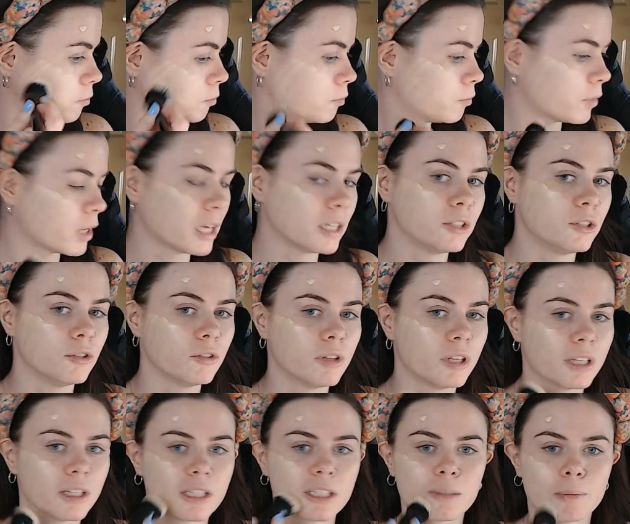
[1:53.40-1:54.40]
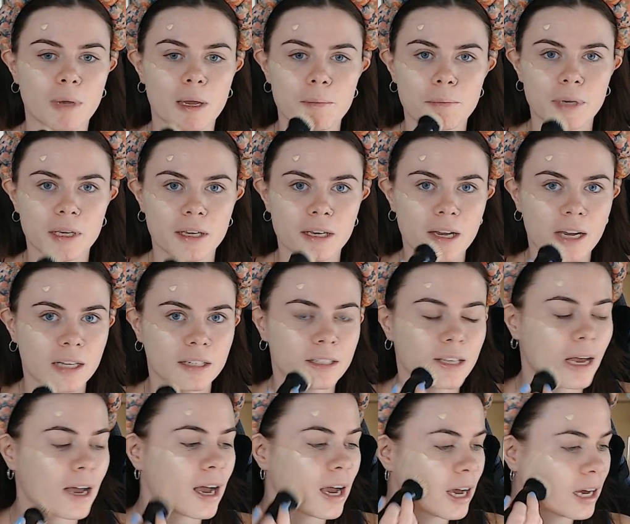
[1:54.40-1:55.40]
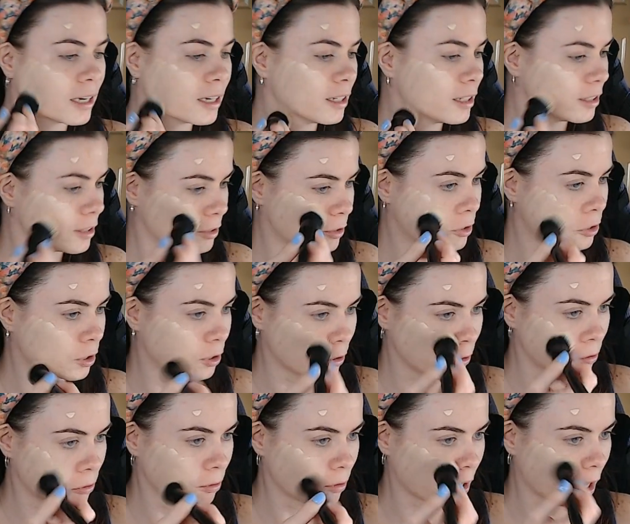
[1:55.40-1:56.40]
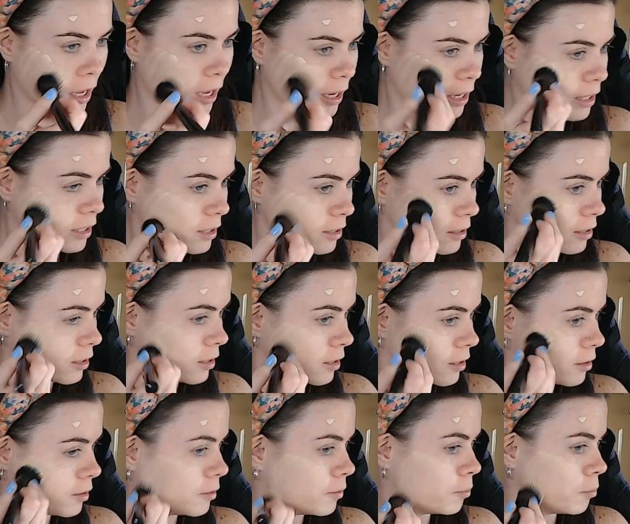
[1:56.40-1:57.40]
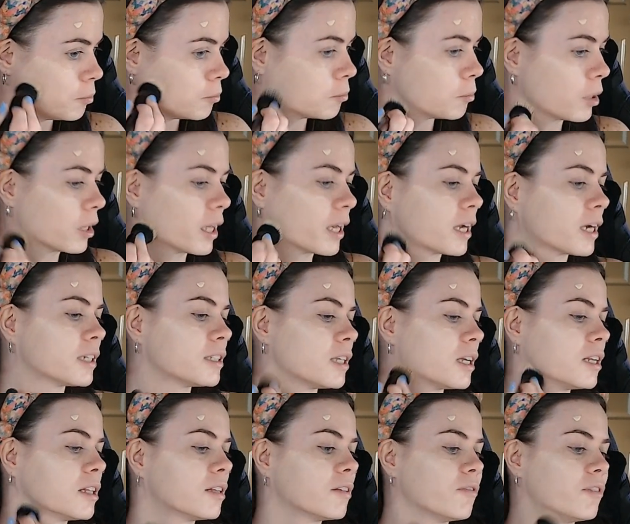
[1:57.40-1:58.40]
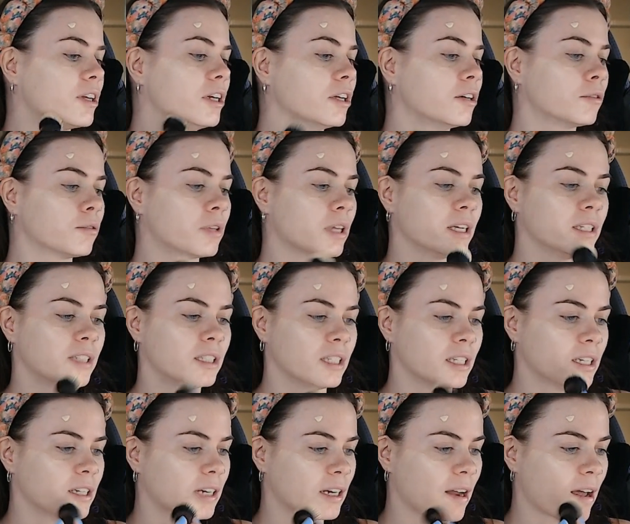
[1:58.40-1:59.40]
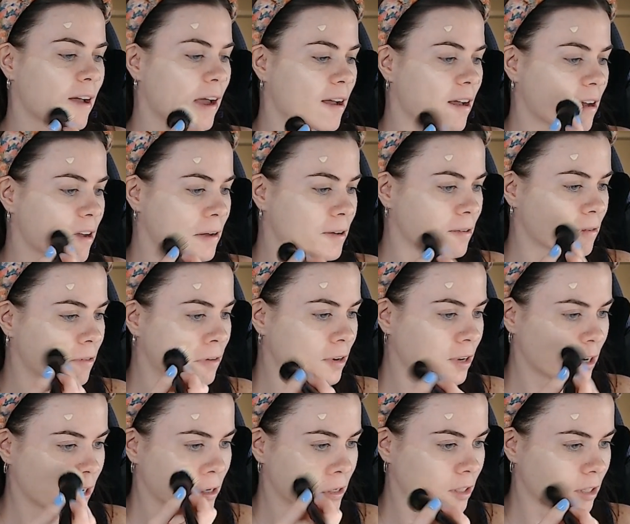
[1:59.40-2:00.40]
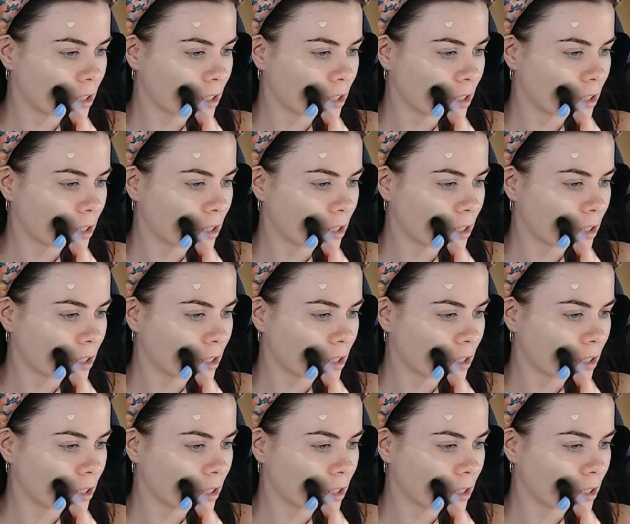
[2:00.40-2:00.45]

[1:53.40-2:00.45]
I do think this might be a tad too light, but like I said in the video, they didn't have the